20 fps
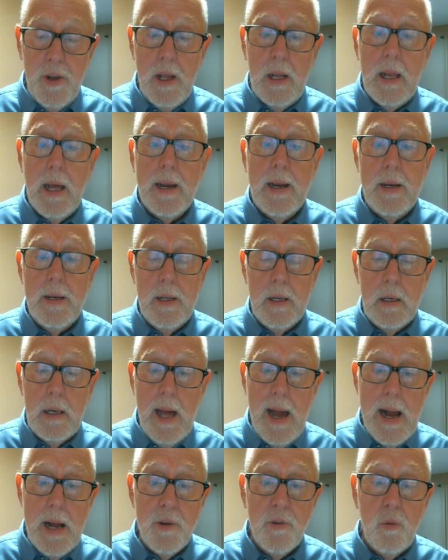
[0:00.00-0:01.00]
like I did
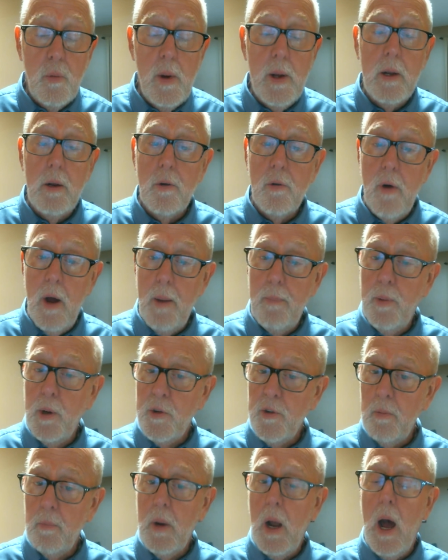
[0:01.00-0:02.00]
last week and try to
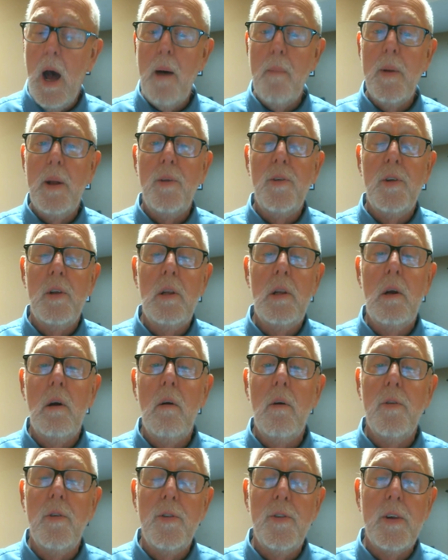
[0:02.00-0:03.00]
put some comments in
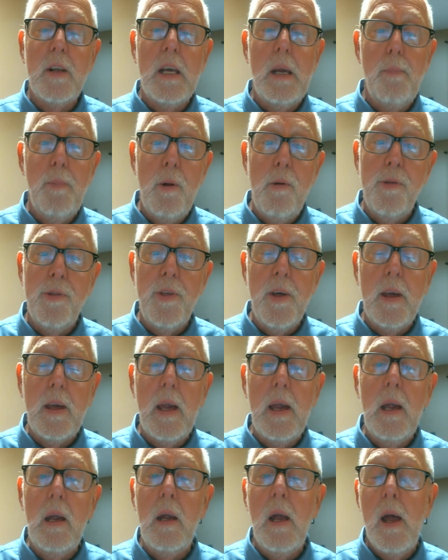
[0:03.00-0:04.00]
there just to keep you
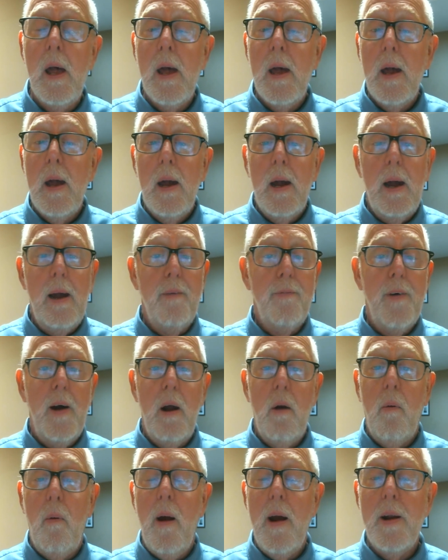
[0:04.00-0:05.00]
thinking. If
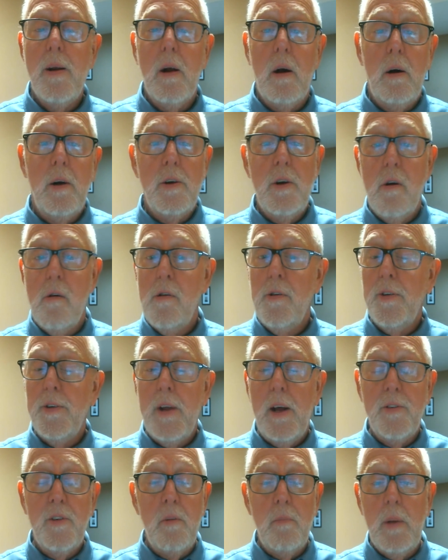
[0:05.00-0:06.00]
I write on yours, it
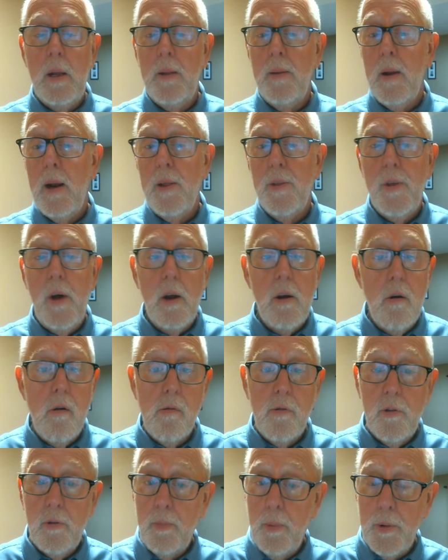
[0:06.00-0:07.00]
doesn't mean that I thought
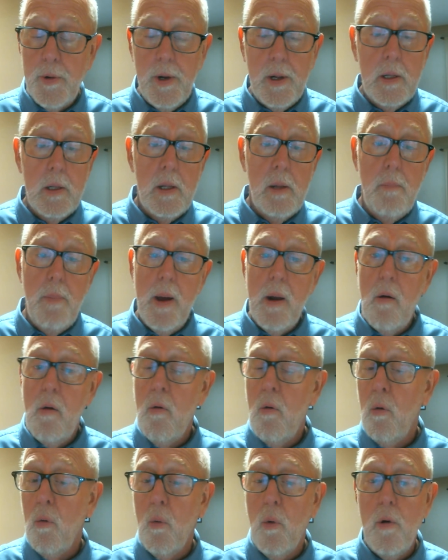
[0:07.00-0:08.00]
yours was particularly better
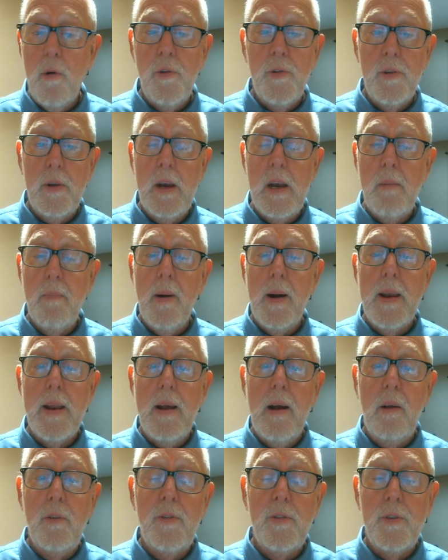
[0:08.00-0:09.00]
or worse than
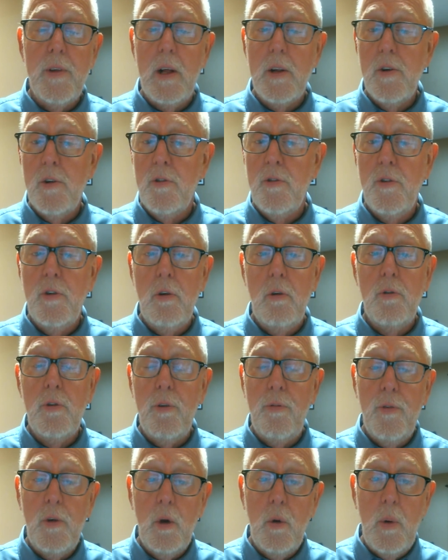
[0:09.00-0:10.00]
anybody else's. I'll just choose
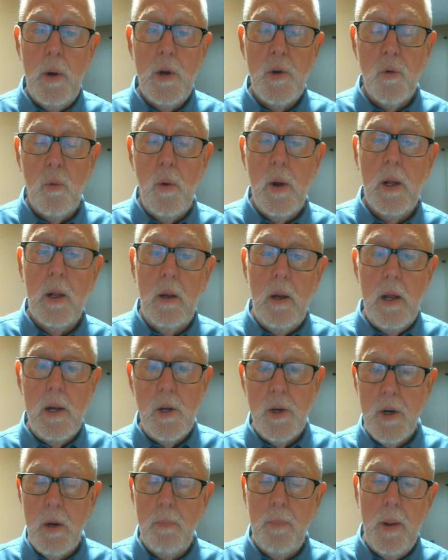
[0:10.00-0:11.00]
a few each week
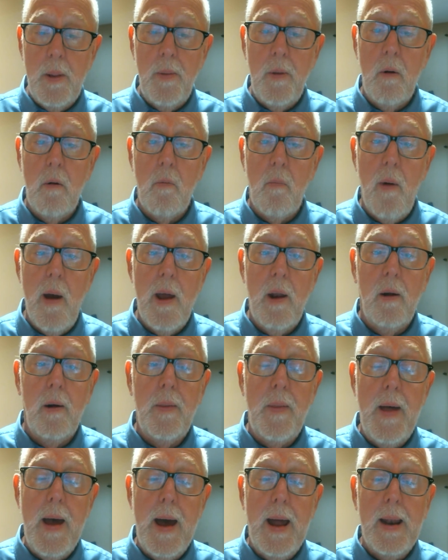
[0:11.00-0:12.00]
and jump in there and write
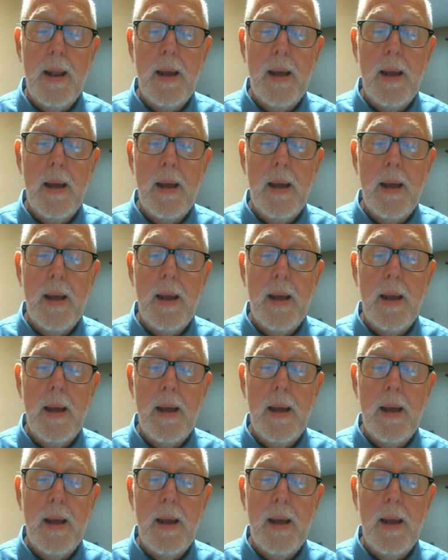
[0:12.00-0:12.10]
on that.